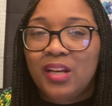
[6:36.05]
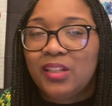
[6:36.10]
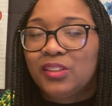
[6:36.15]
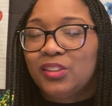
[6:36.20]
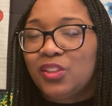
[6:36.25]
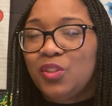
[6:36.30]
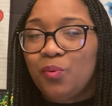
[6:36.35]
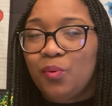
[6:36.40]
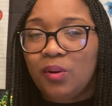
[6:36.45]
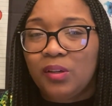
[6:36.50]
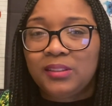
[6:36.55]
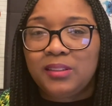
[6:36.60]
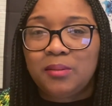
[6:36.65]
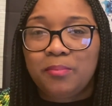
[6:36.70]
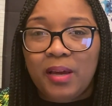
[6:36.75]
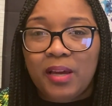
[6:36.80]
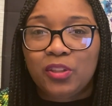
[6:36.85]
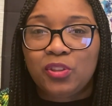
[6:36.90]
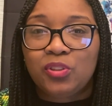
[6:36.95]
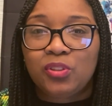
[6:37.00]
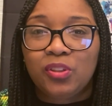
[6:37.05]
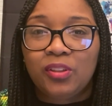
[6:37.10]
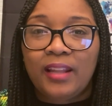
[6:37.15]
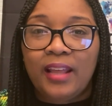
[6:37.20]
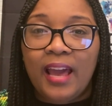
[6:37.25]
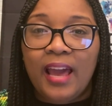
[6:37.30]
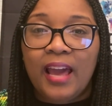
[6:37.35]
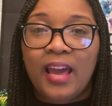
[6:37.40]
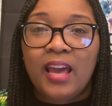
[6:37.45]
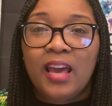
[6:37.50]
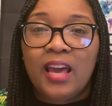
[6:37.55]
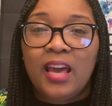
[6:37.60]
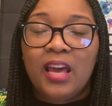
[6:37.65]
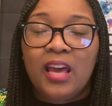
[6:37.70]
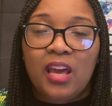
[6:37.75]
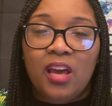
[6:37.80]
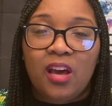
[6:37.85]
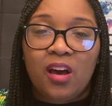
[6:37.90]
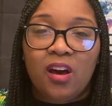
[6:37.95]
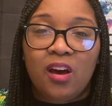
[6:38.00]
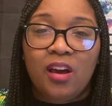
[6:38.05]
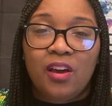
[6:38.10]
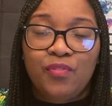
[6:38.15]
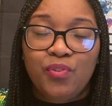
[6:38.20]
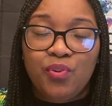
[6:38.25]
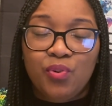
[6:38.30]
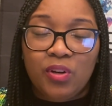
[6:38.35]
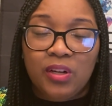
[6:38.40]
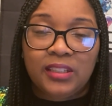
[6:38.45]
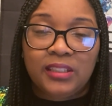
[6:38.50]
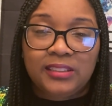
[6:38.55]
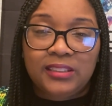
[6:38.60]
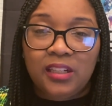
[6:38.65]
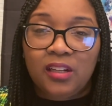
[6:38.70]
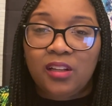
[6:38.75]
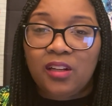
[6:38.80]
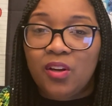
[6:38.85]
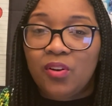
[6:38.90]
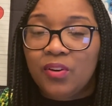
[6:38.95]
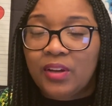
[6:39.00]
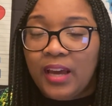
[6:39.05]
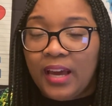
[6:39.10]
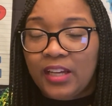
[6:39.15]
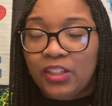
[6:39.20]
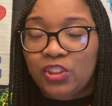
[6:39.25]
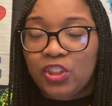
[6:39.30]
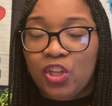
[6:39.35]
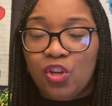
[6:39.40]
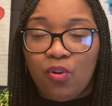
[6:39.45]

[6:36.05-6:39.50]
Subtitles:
So you want to make sure that if you are at a center location,